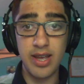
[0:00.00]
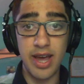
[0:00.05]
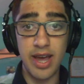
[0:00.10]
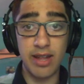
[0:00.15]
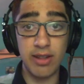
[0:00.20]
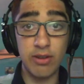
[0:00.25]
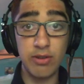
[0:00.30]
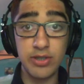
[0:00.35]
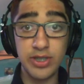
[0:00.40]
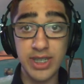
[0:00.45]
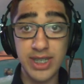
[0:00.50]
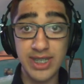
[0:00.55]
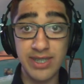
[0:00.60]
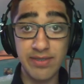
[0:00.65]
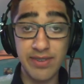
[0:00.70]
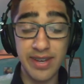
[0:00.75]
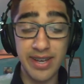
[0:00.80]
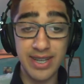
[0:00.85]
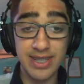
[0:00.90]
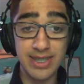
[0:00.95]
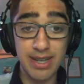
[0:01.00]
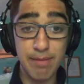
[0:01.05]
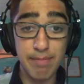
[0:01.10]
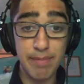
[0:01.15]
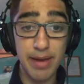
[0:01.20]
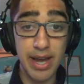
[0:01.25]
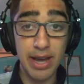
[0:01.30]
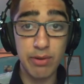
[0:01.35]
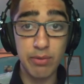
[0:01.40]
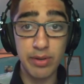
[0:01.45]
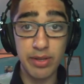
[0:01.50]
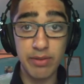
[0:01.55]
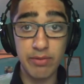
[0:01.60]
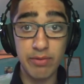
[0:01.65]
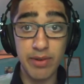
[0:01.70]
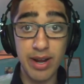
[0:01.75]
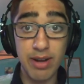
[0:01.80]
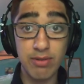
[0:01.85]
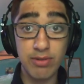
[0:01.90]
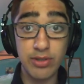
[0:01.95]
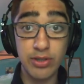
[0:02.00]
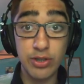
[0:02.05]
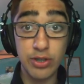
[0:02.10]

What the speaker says: Hello, chess fans. I'm back with round